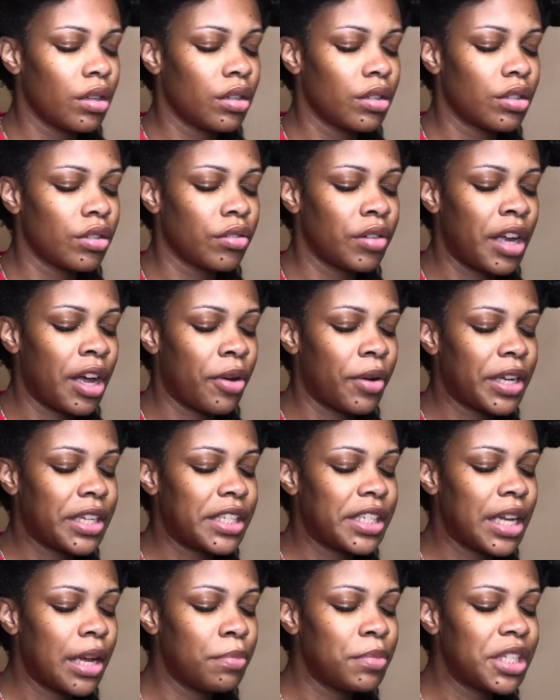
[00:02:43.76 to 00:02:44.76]
So now I
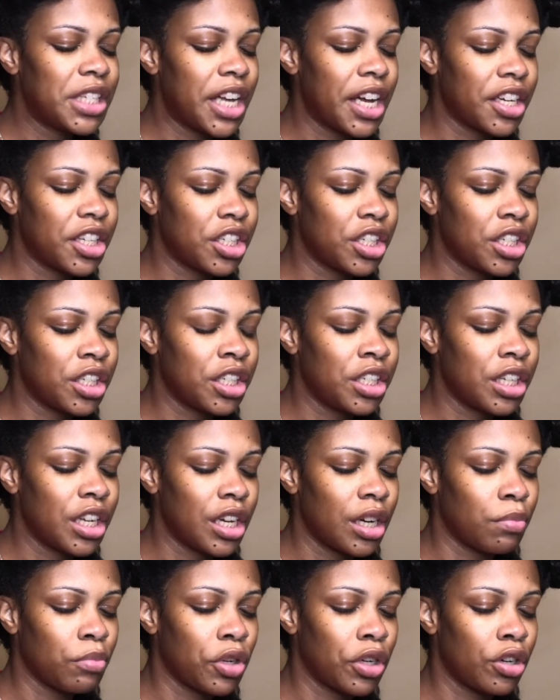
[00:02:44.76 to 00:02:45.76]
subsectioned
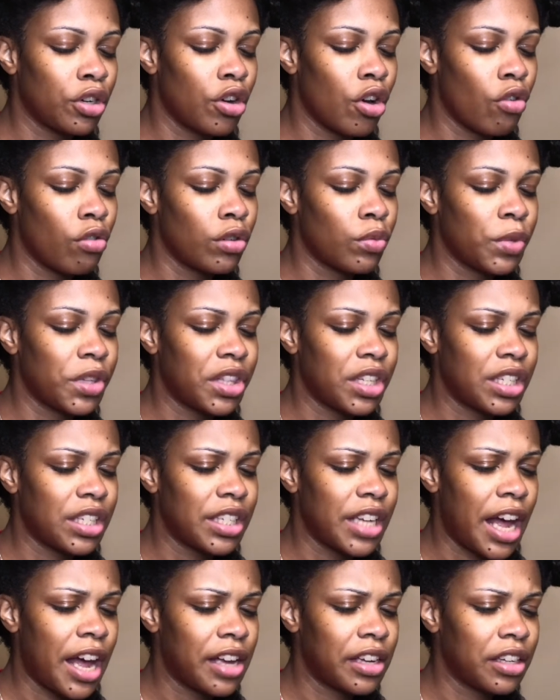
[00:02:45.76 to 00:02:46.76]
and I'm gonna go in with the
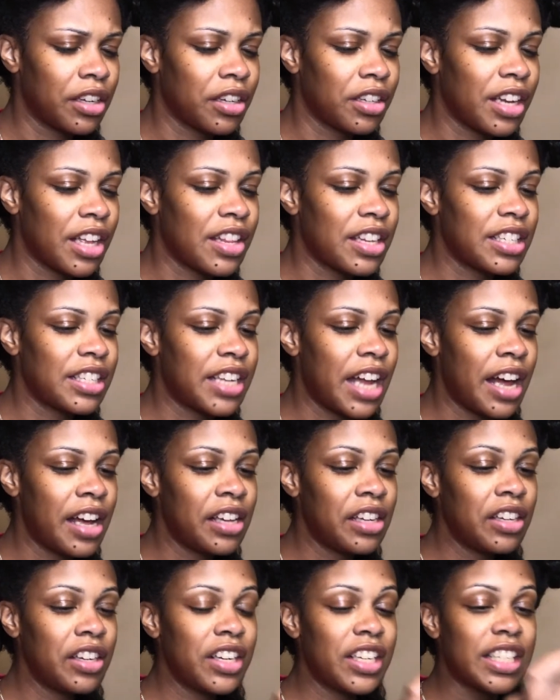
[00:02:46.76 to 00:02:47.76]
styler. Now the
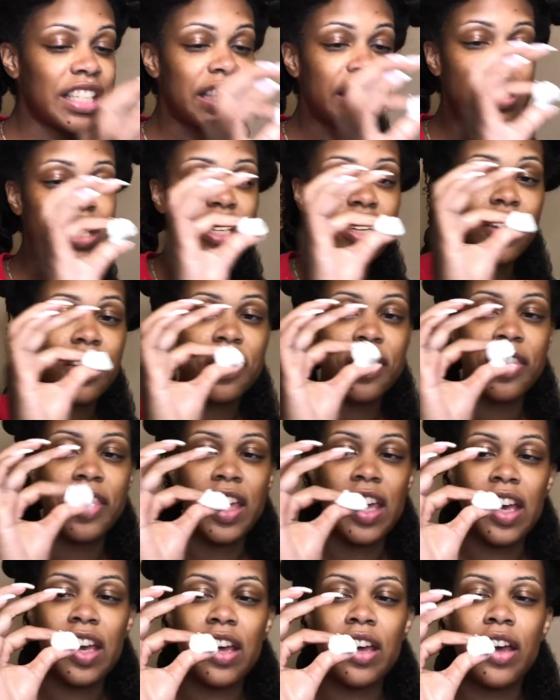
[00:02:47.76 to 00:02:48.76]
styler is still
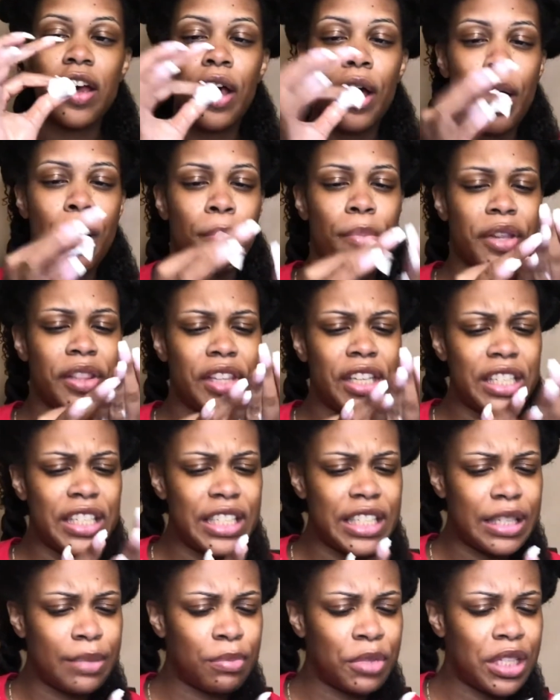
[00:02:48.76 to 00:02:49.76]
thick, but this
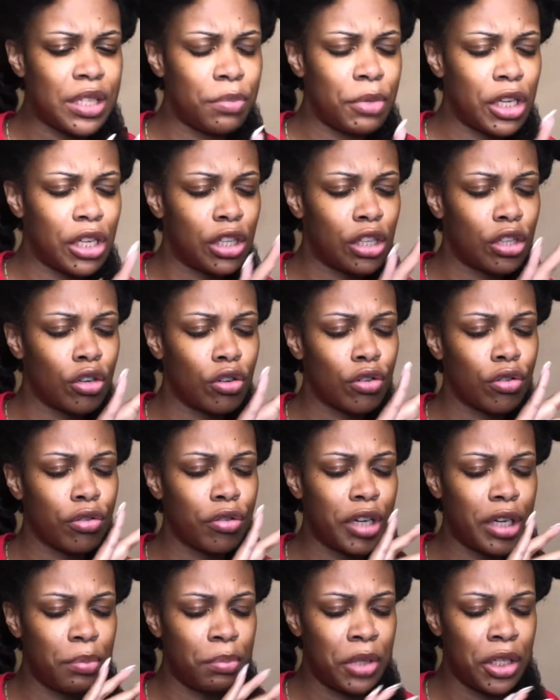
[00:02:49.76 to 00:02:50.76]
seems to be a little
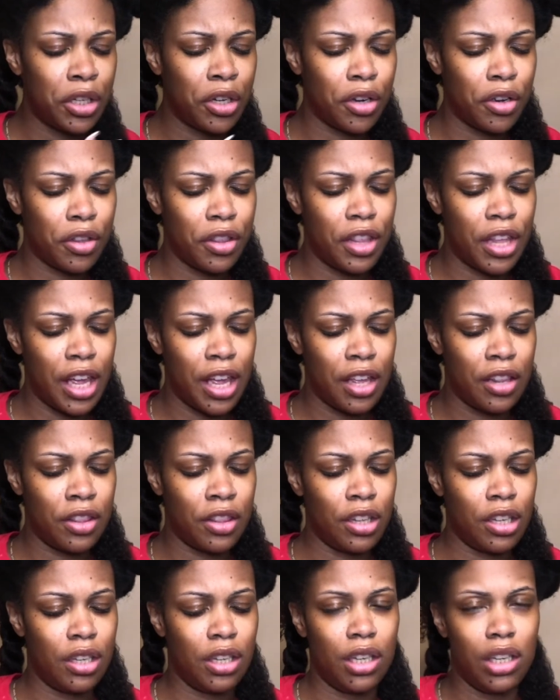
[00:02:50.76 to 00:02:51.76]
creamier than
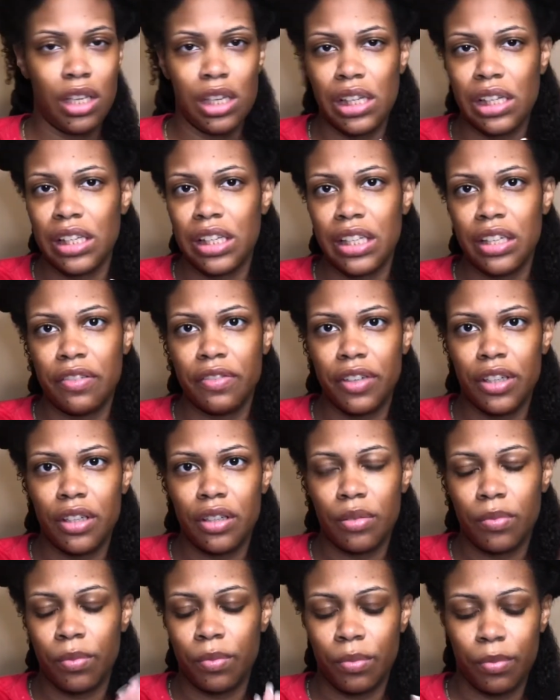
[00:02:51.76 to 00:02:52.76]
the
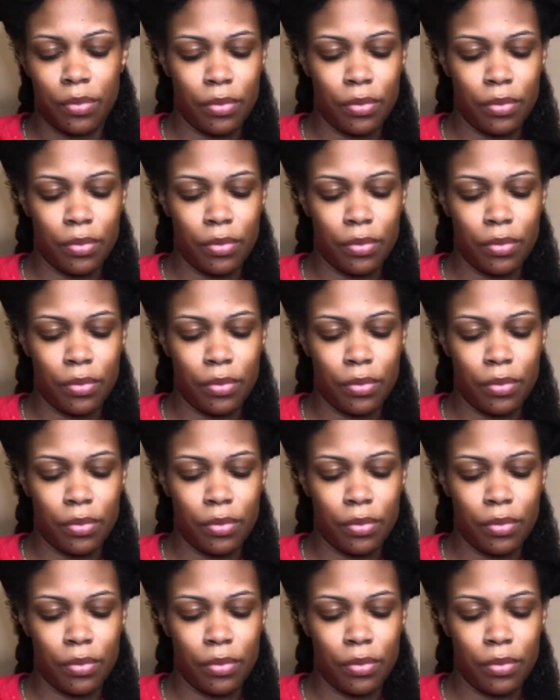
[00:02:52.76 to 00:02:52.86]
leave-in.